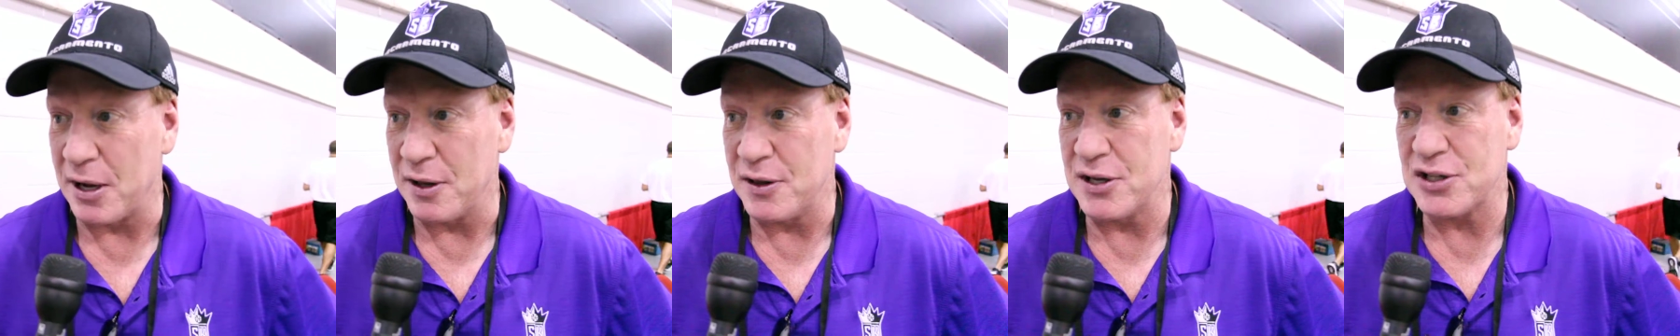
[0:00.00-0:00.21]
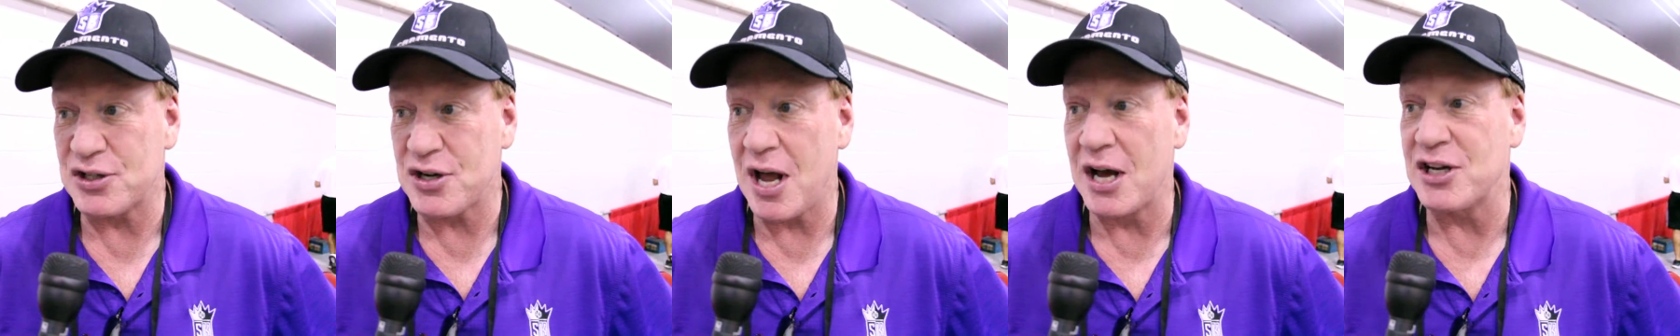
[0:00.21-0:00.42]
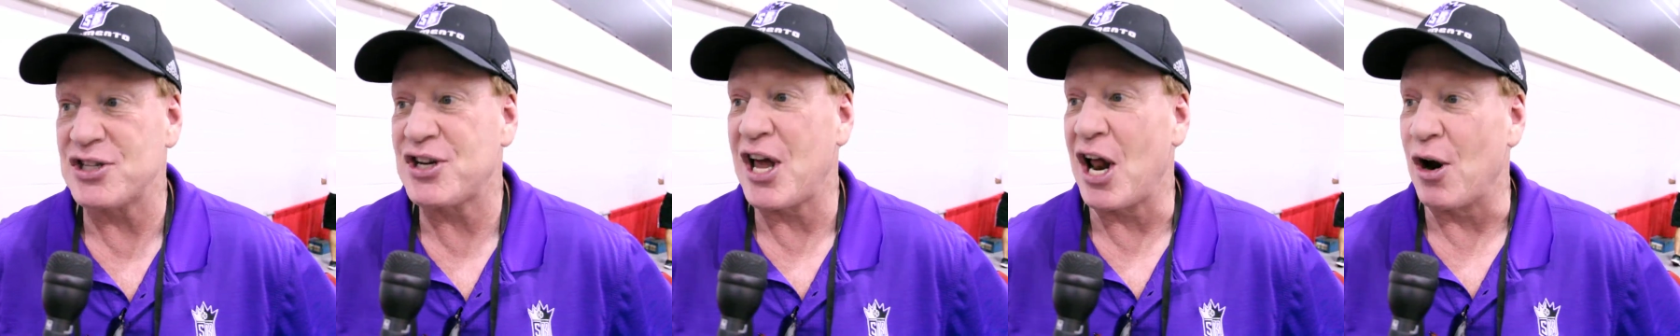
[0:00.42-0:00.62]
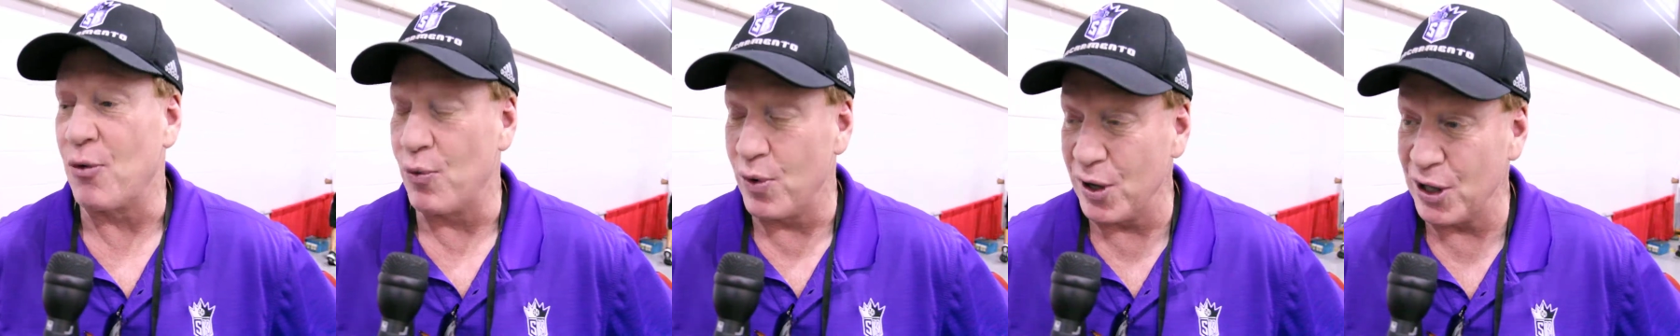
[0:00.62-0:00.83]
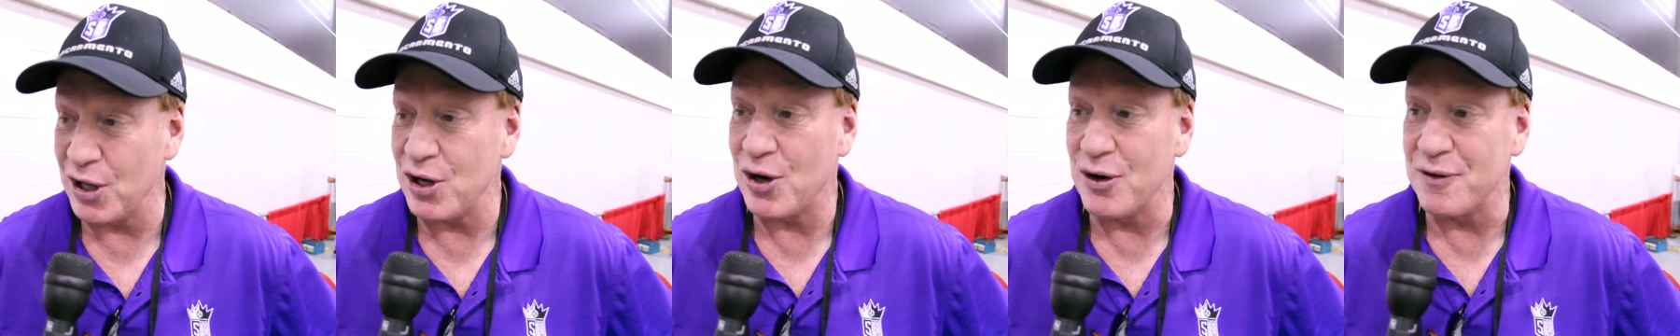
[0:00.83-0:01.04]
This guy's got a
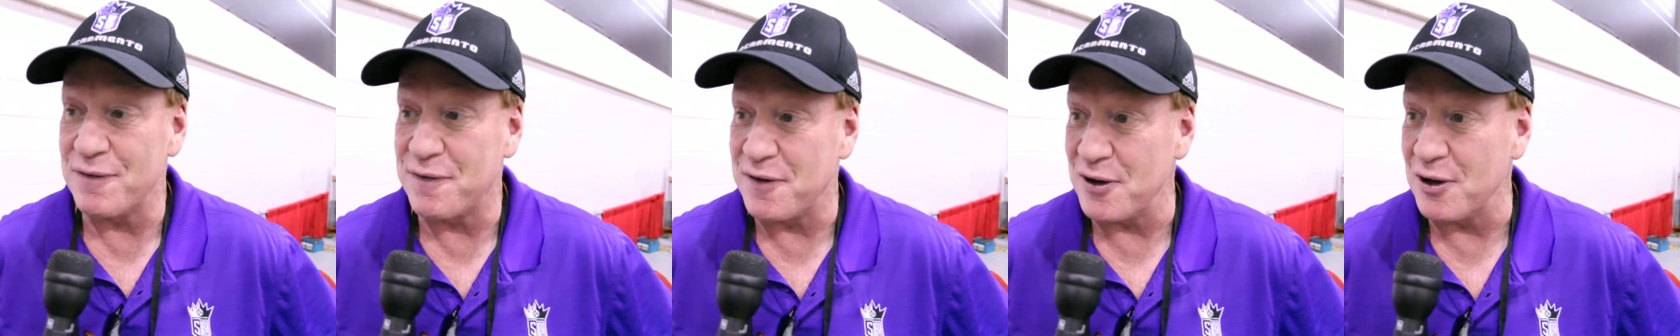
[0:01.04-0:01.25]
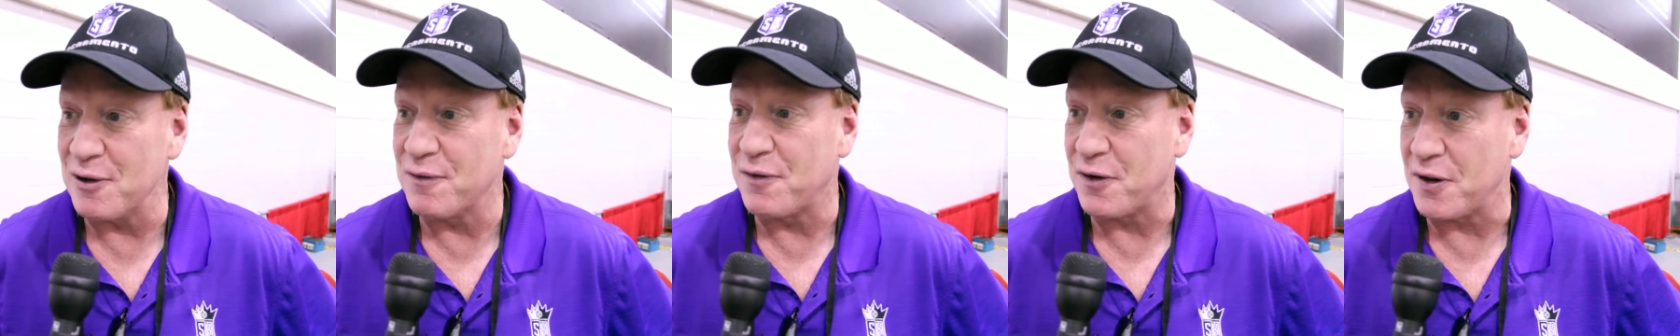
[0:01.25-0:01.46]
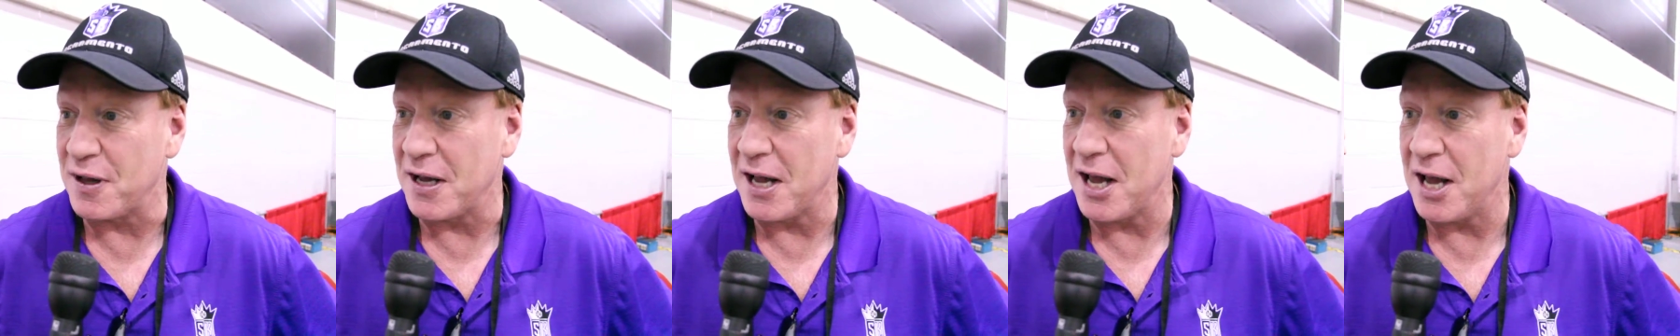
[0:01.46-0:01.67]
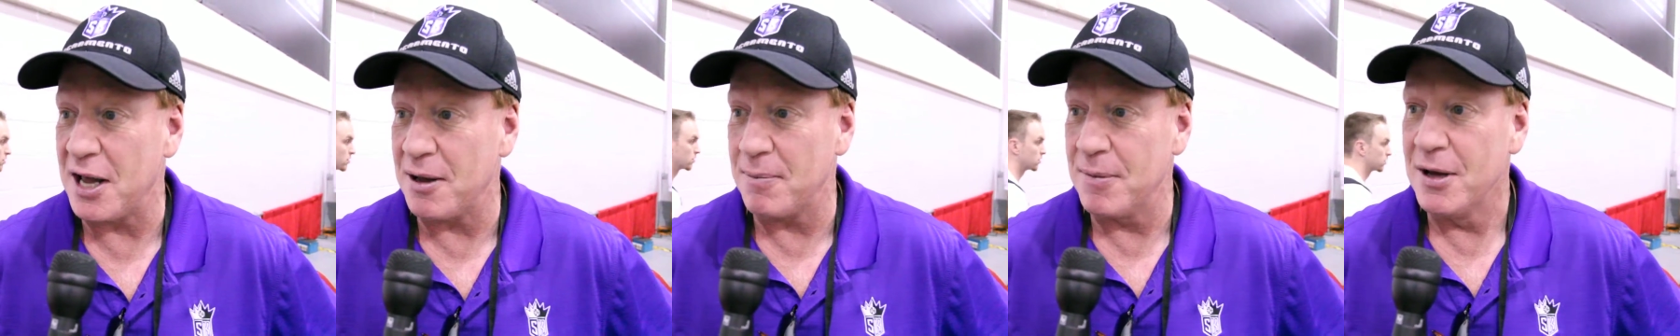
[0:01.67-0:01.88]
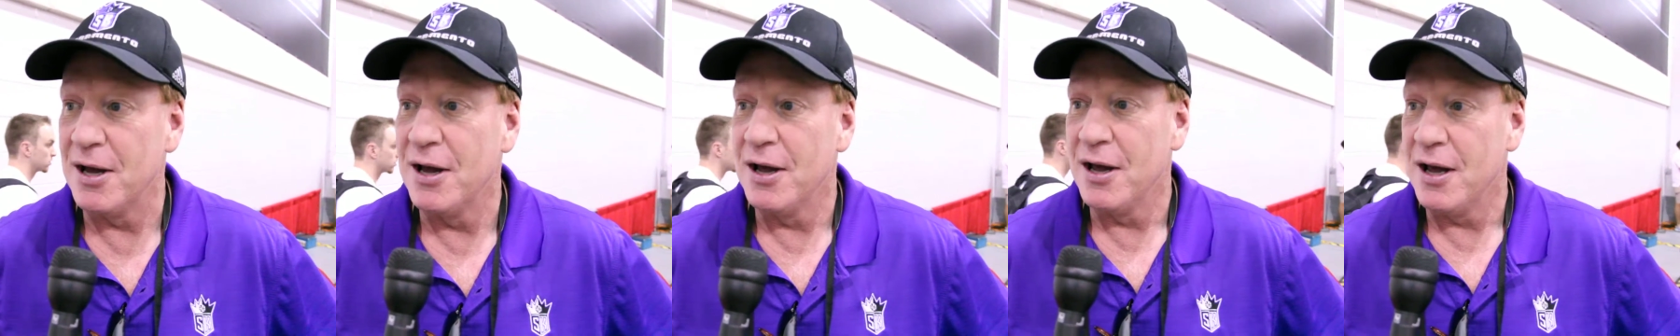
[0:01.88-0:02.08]
really good feel for the game.
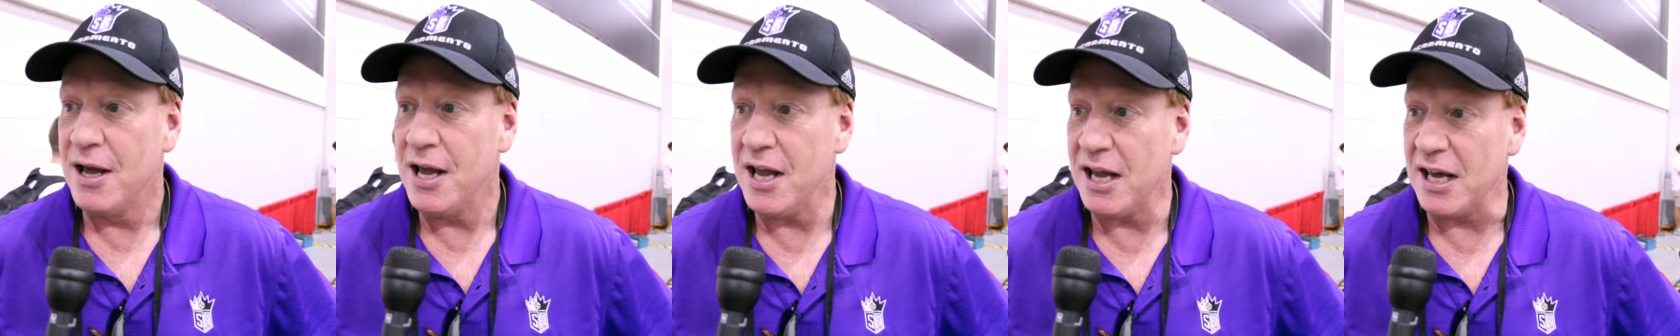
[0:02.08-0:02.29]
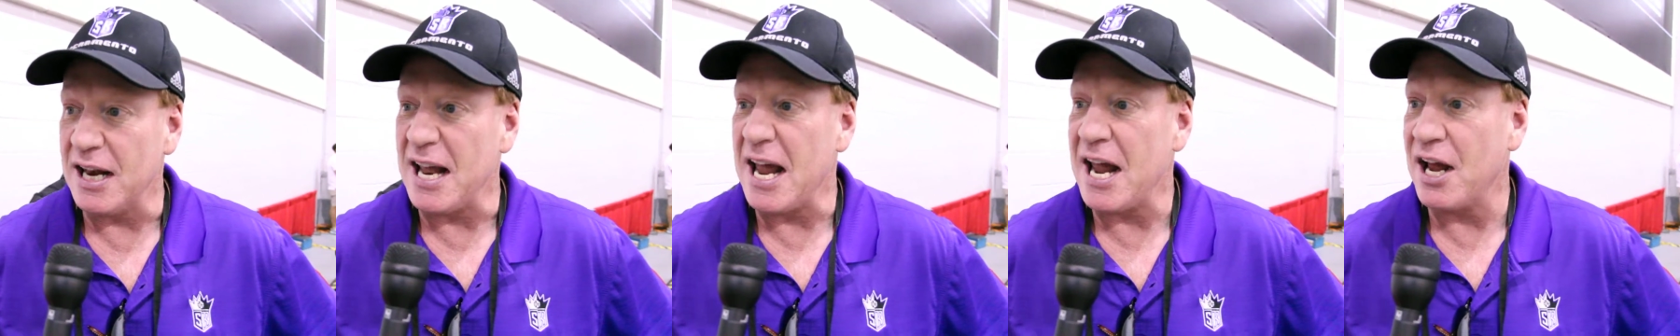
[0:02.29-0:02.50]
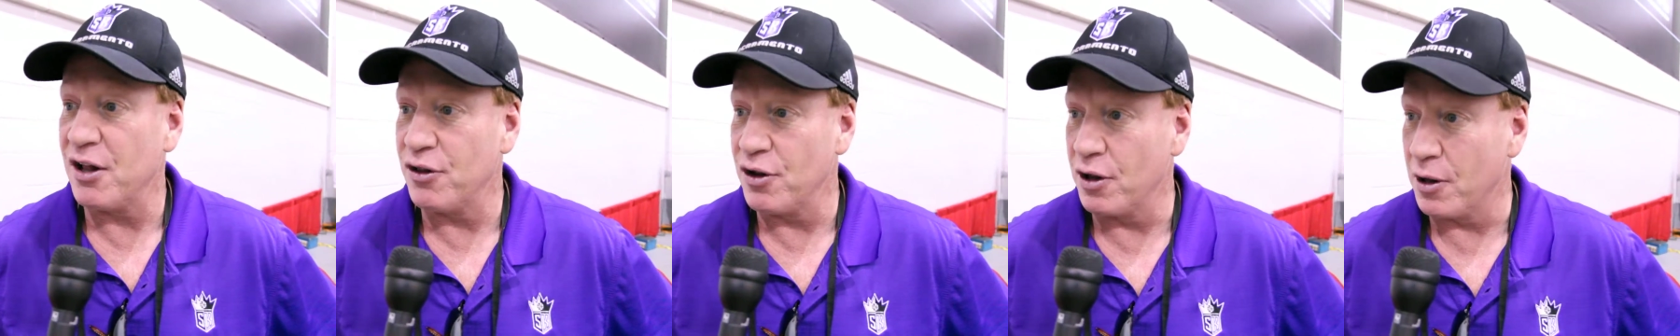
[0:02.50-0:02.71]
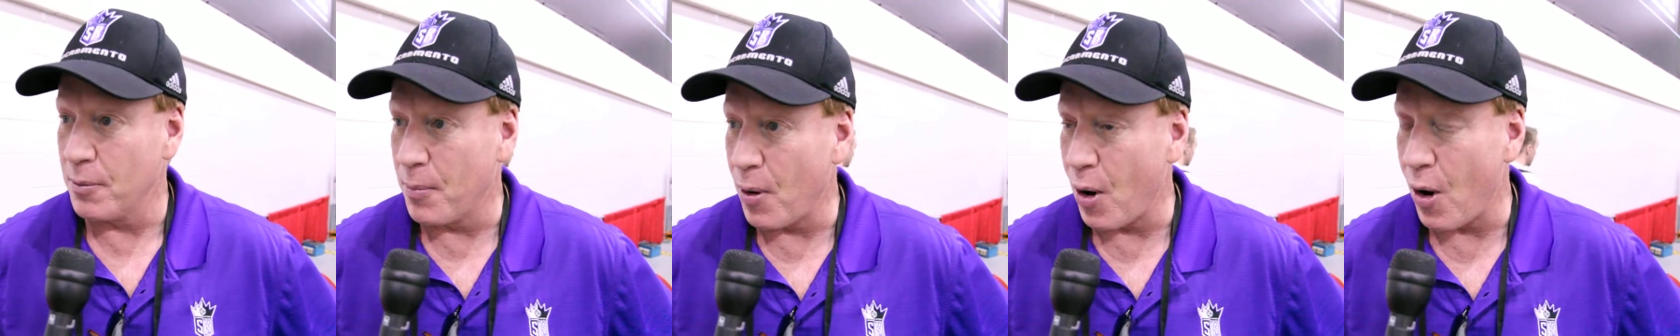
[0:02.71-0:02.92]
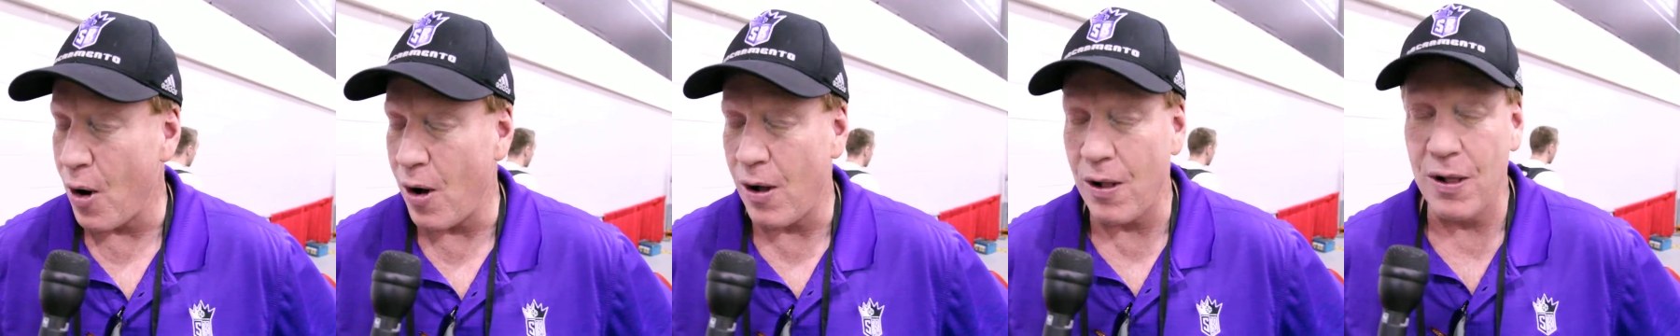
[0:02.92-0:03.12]
He can handle the
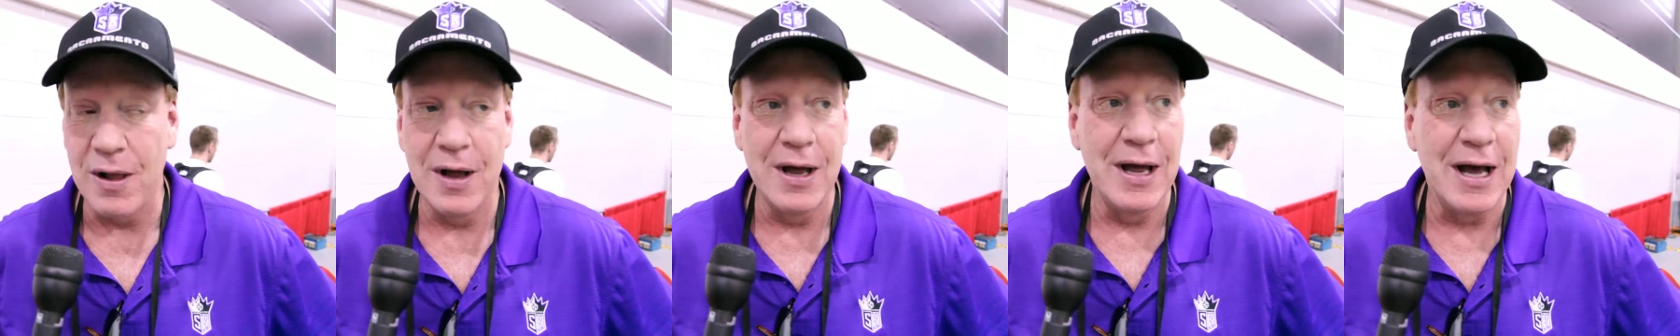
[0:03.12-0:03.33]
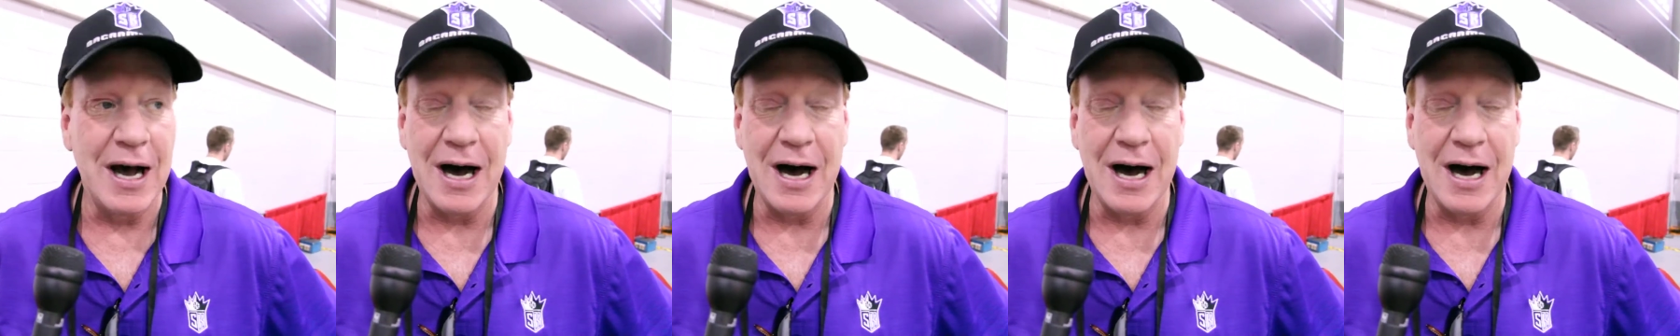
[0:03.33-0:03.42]
ball.